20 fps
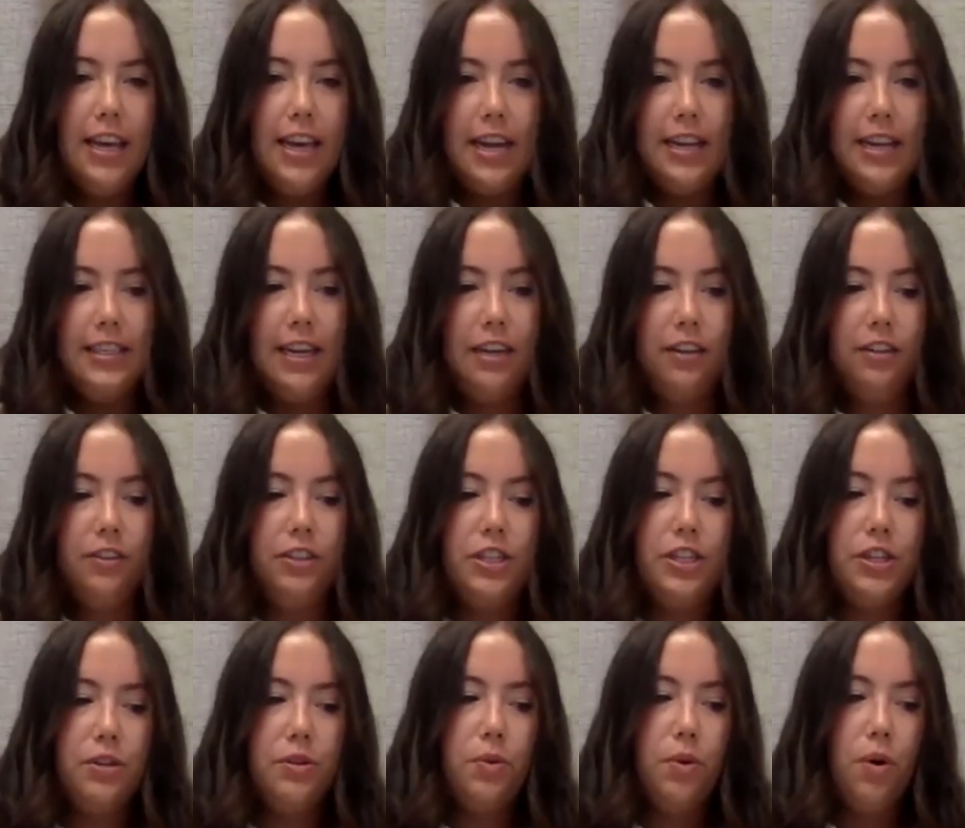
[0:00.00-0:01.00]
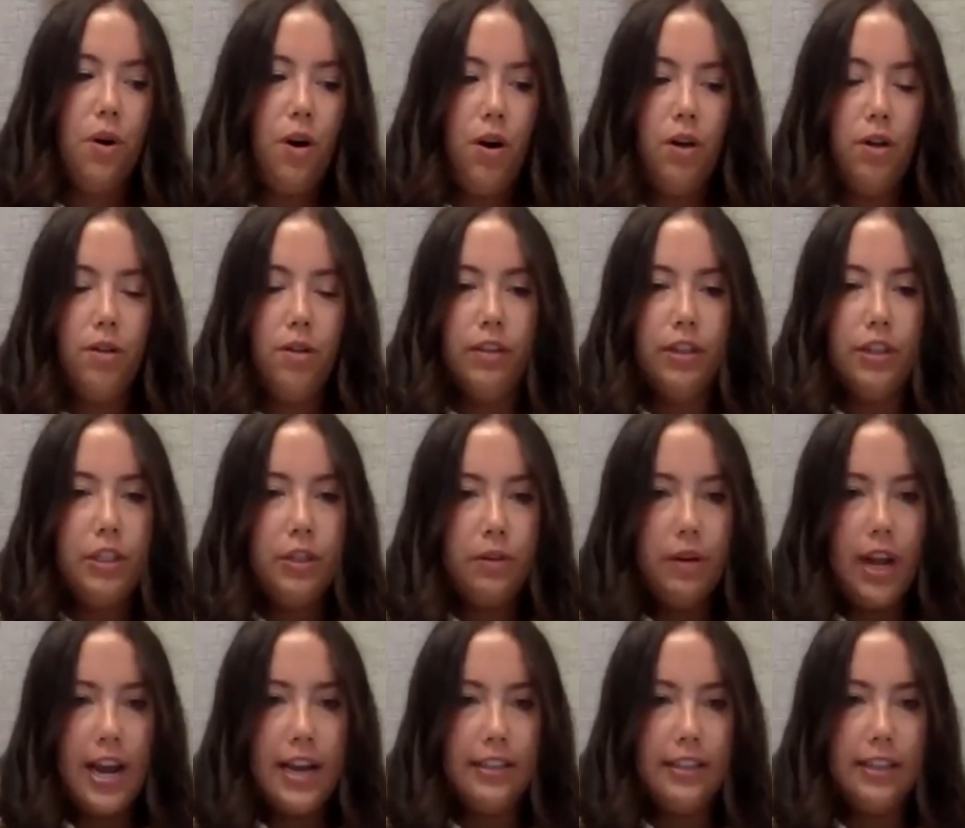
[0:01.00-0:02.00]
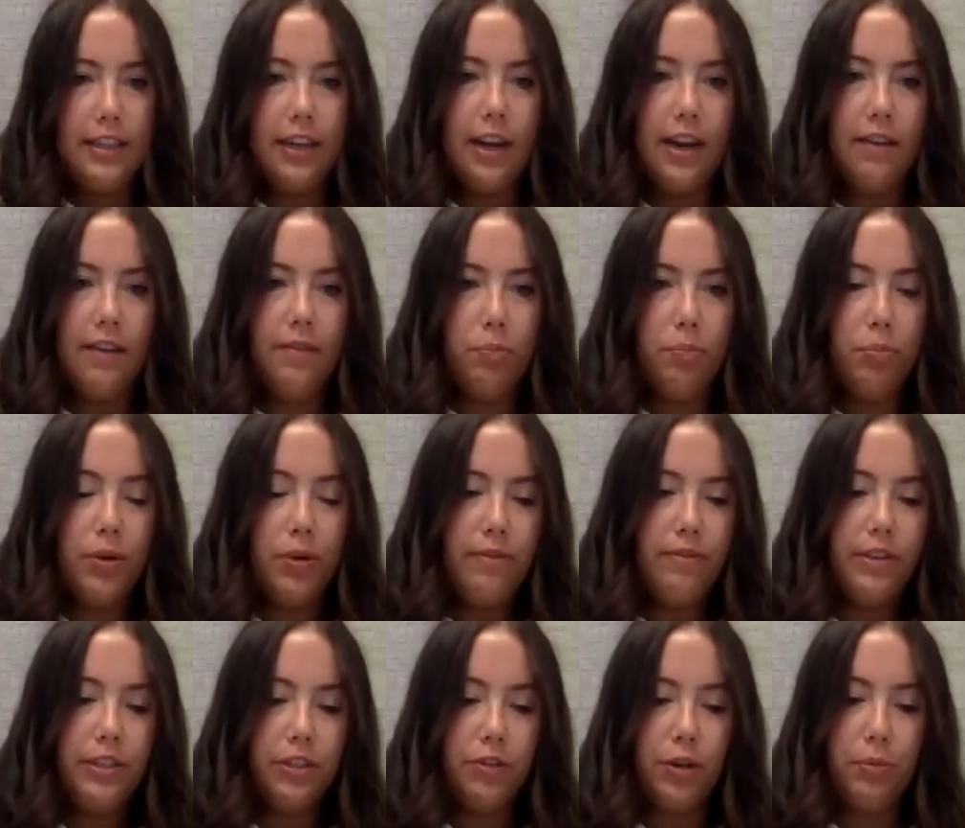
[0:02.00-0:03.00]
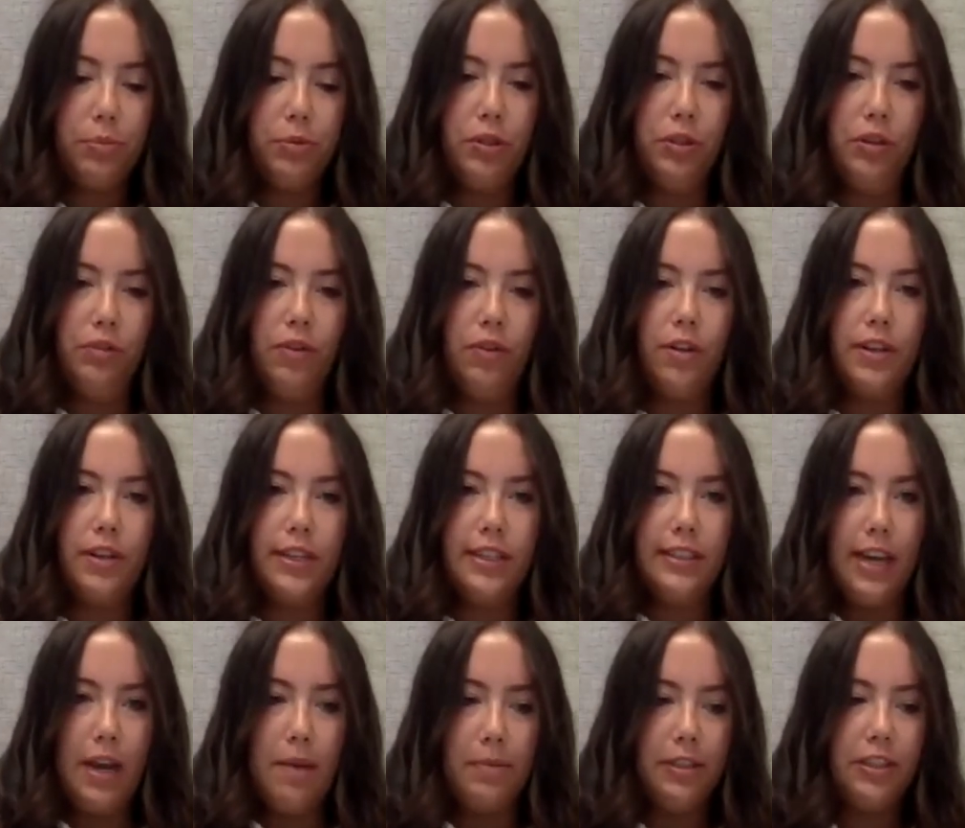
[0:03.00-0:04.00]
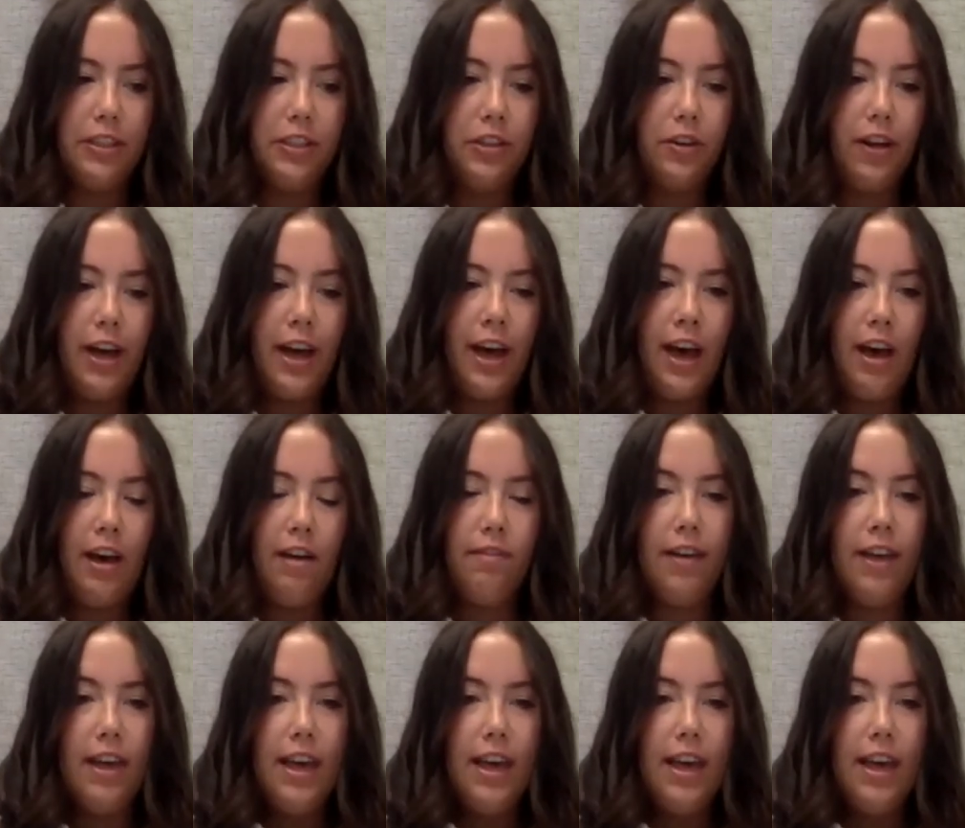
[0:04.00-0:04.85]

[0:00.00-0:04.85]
It tells you all of the due dates and kind of a brief description of all the assignments you'll have.